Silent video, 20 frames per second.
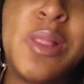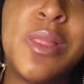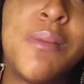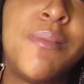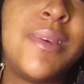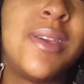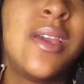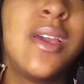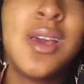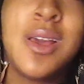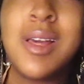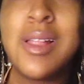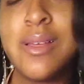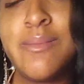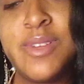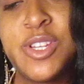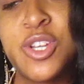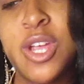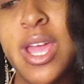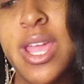Let
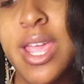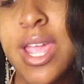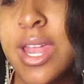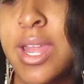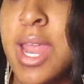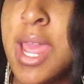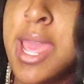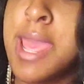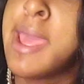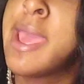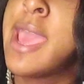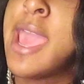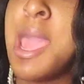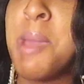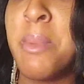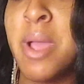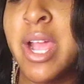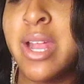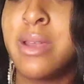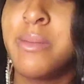me try again.
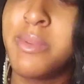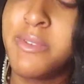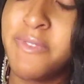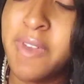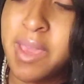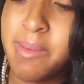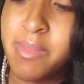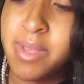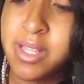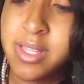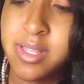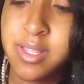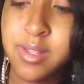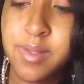Am I gonna be famous?